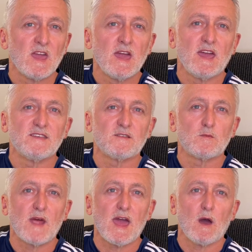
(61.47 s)
is
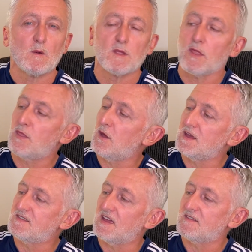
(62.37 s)
around
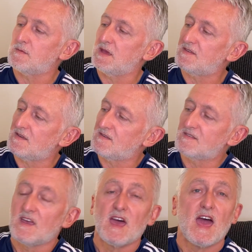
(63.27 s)
30
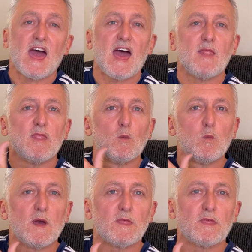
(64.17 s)
centimeters and the
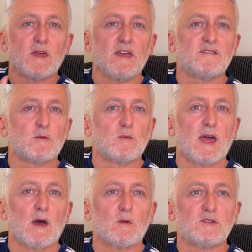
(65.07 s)
width is
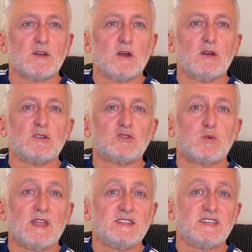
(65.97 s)
around
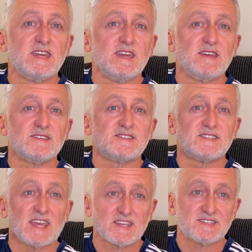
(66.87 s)

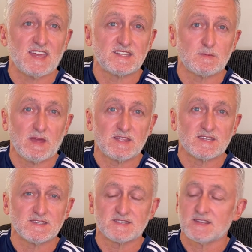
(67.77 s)
26
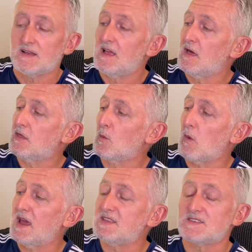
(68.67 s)
centimeters. The
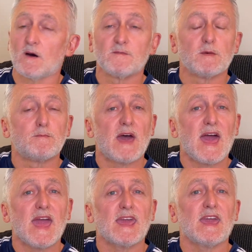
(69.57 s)
weight of the
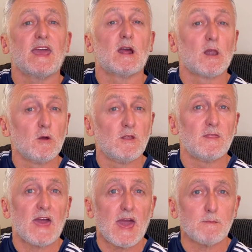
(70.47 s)
bag, including
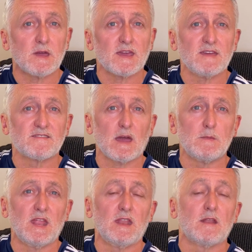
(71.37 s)
the hammock, is
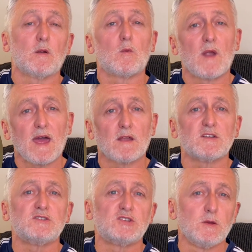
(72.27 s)
coming in at
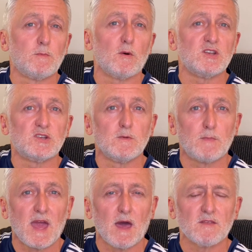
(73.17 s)
around 2.2
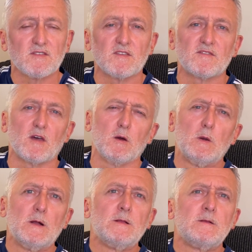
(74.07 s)
pounds, so
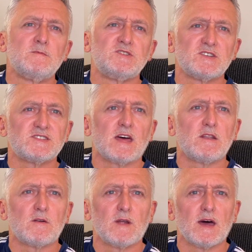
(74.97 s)
just
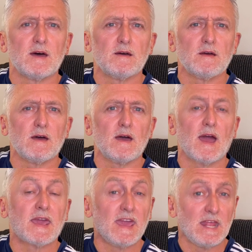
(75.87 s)
under a
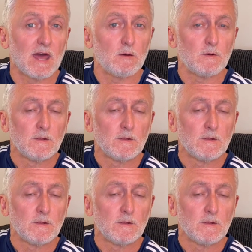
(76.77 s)
kilo,